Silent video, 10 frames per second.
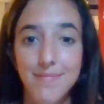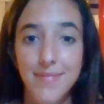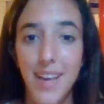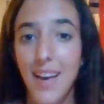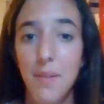
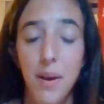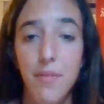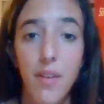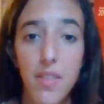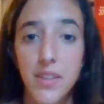yeah, my
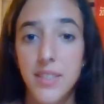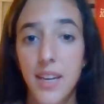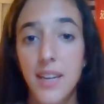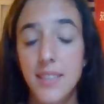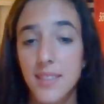father
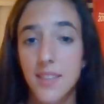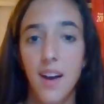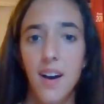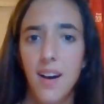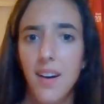takes,
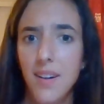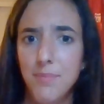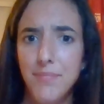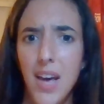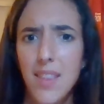
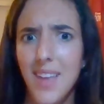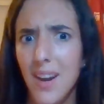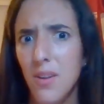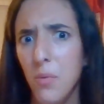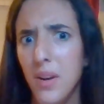I
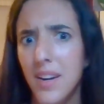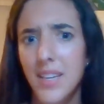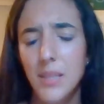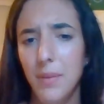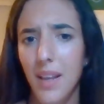don't know what it
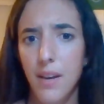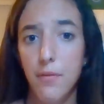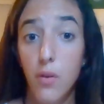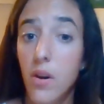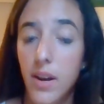is, but like
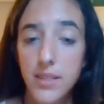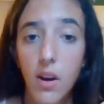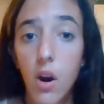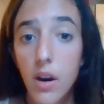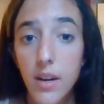for his
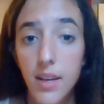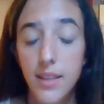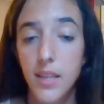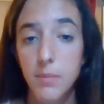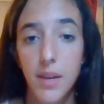heart, he
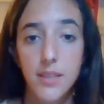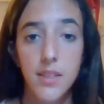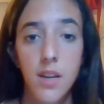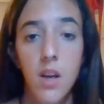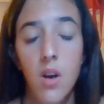takes
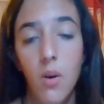medicine.